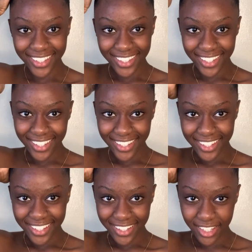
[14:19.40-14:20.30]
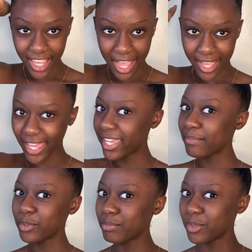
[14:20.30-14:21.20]
hid? I can
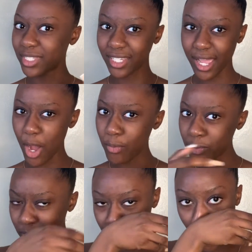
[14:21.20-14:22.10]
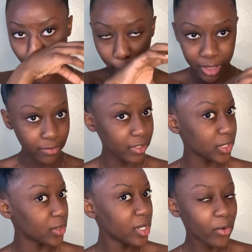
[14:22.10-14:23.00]
put music. I'll mute it. I'll mute the
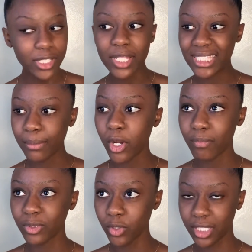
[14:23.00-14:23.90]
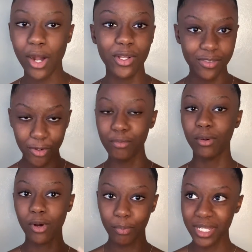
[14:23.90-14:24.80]
video. Because last time while you've been talking, I was filming
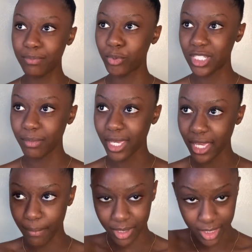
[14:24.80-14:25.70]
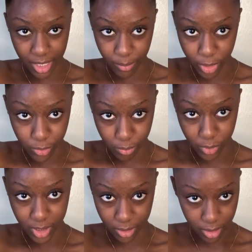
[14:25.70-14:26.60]
while putting my hair, but then I'm going to mute
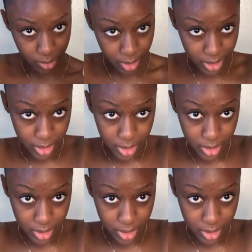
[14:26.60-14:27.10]
it so I don't know anything.